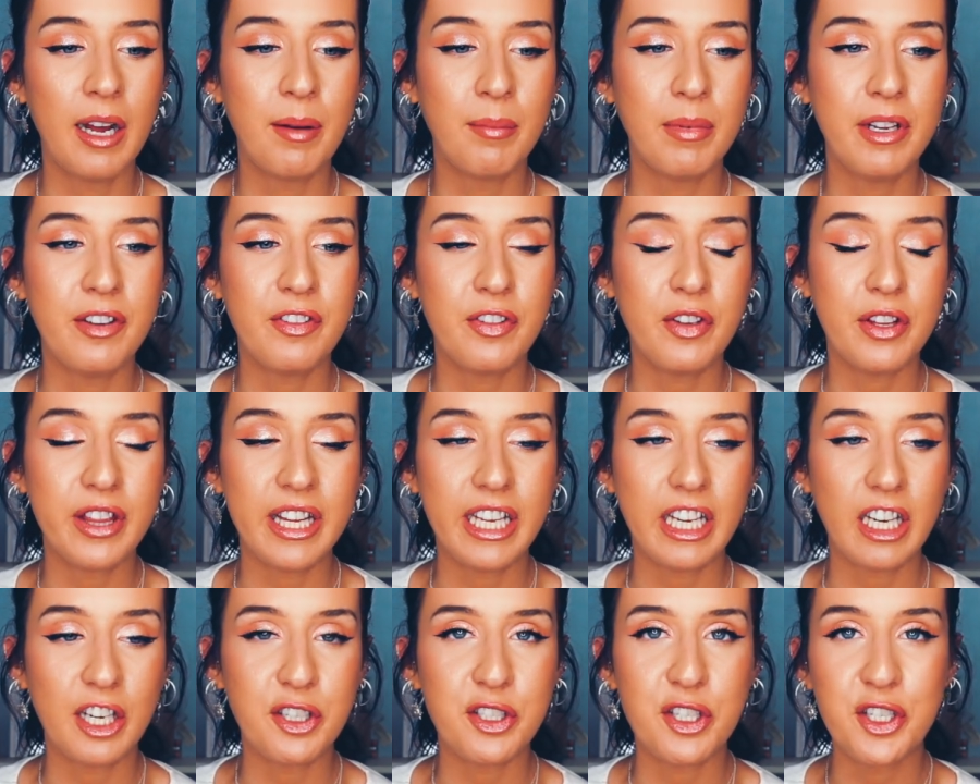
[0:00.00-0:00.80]
If you
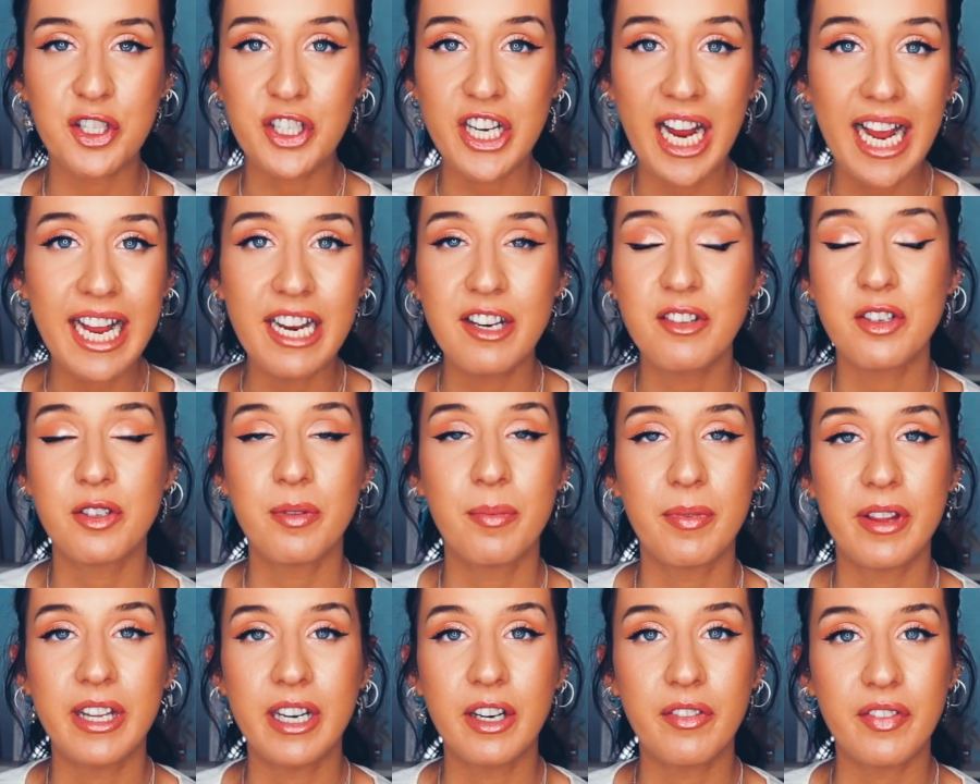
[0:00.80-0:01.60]
think I should change
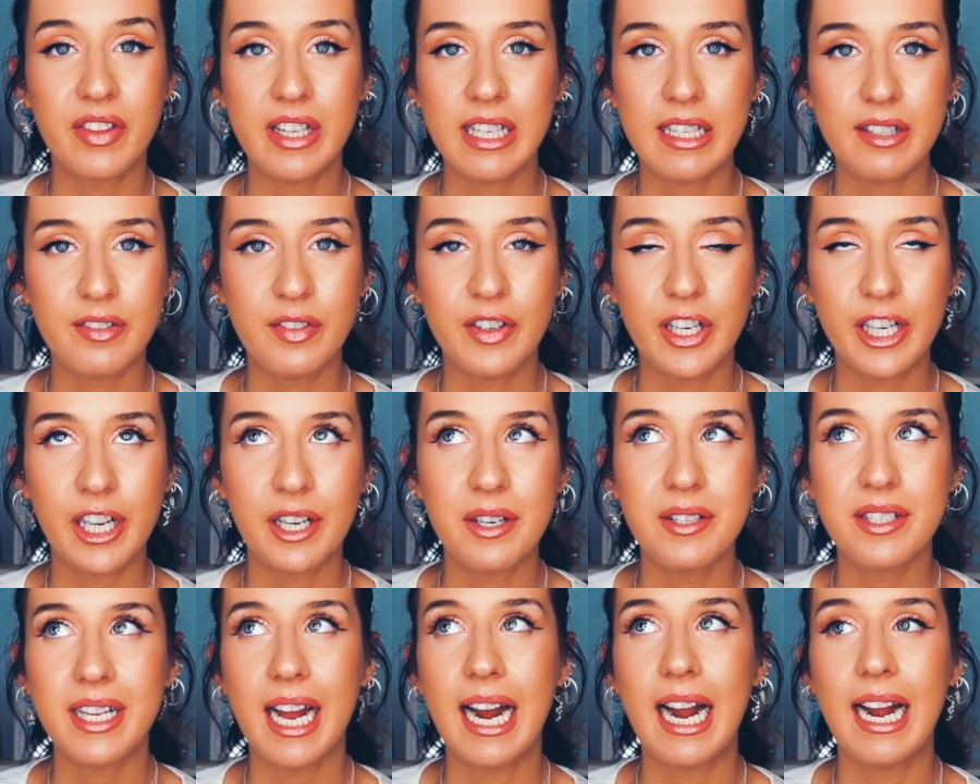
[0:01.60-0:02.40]
something of these
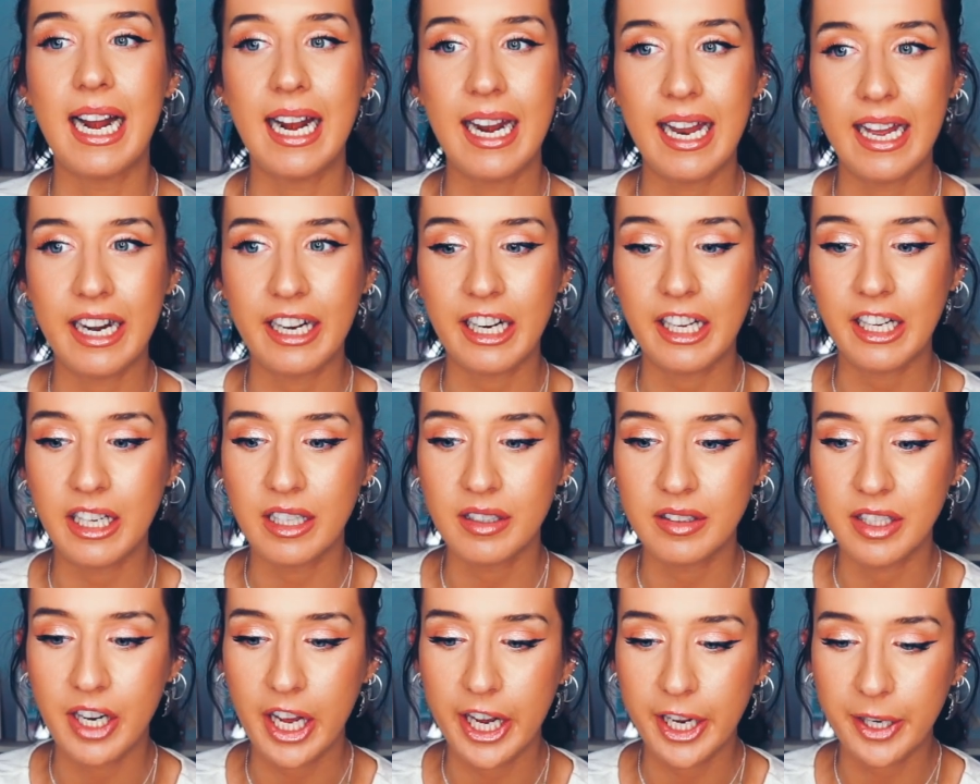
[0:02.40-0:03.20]
videos, let a
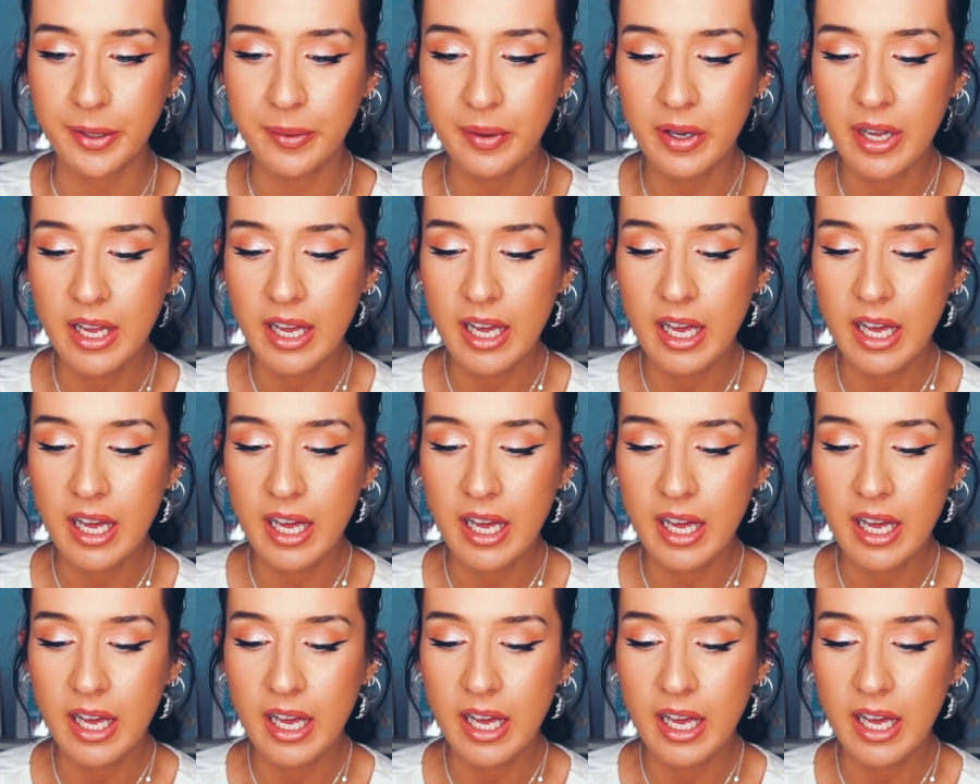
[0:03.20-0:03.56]
girl know.